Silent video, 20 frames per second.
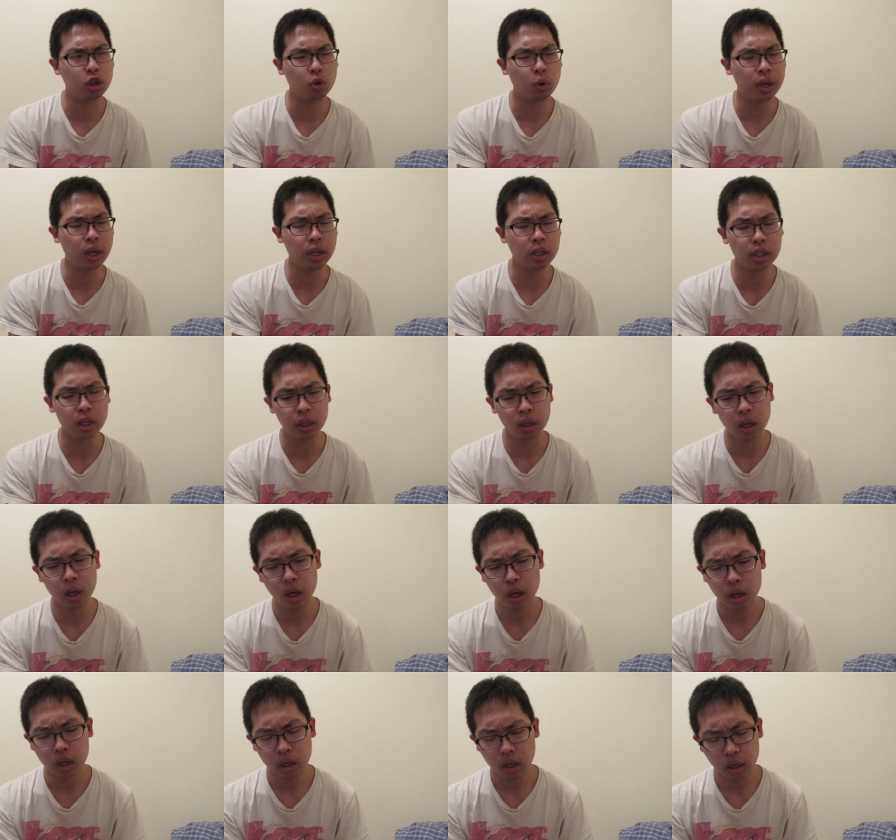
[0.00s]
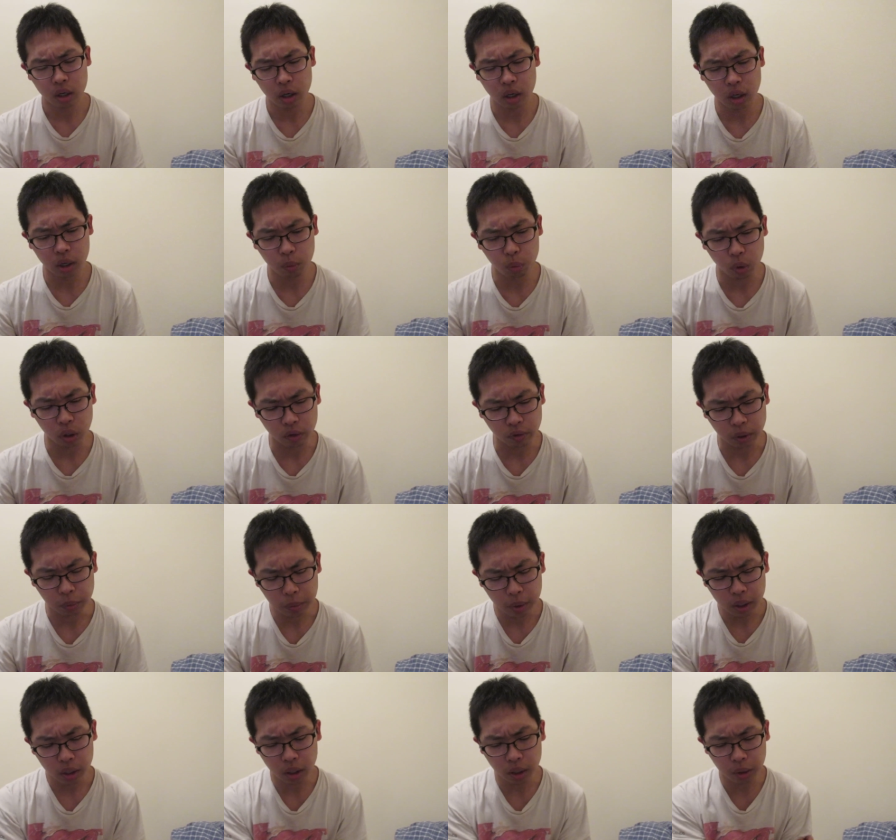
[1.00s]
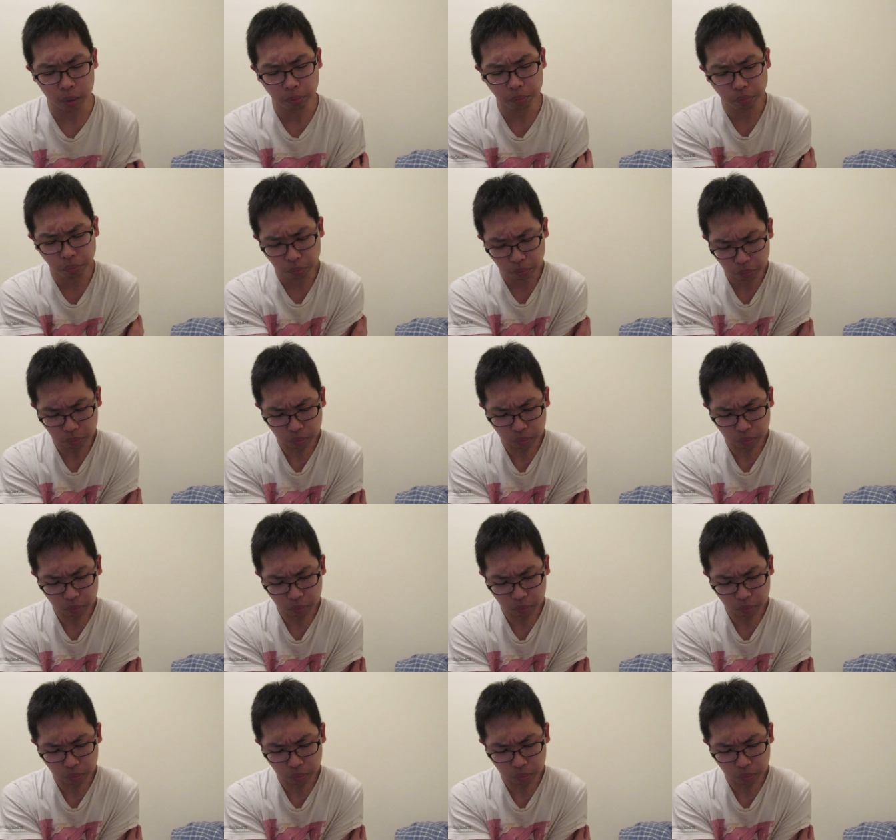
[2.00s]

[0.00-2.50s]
2018. Um, whatever. Um,